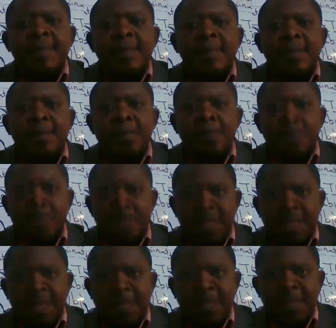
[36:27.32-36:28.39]

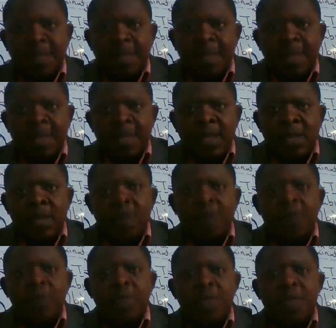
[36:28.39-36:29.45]
breathing. So
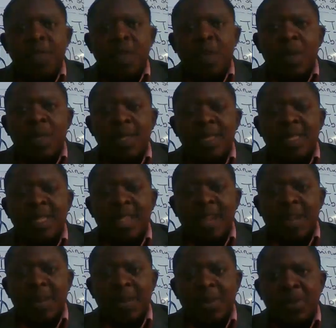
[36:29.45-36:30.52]
even when you're now writing the
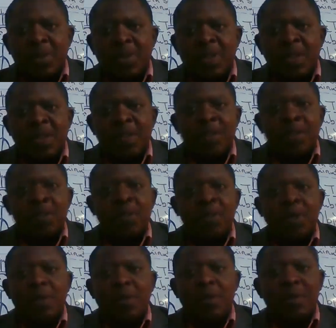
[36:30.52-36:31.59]
diagnosis, first you
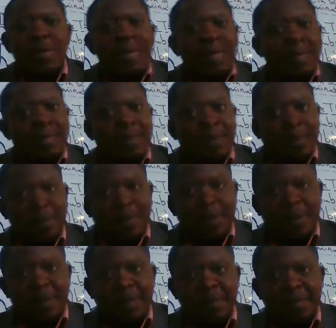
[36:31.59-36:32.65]
have to write the
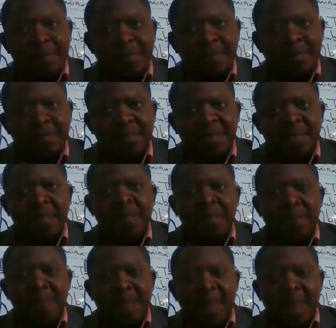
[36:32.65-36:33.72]
problem.
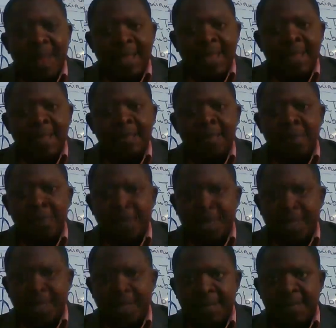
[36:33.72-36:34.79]
Impaired
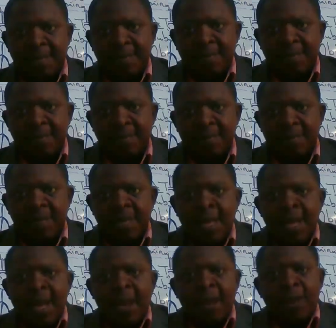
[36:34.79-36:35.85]
breathing.
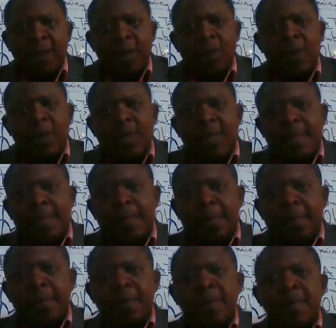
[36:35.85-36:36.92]
After you write the
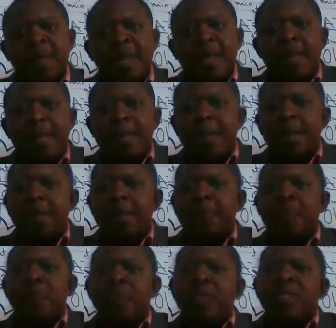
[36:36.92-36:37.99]
problem there, impaired
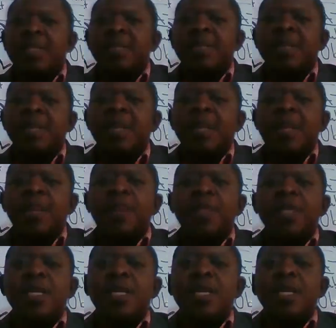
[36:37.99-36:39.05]
breathing,
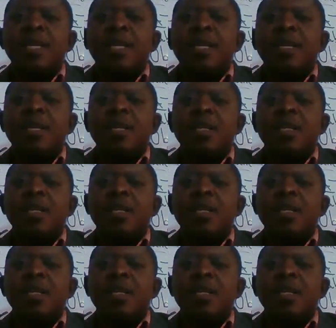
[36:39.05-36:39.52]
then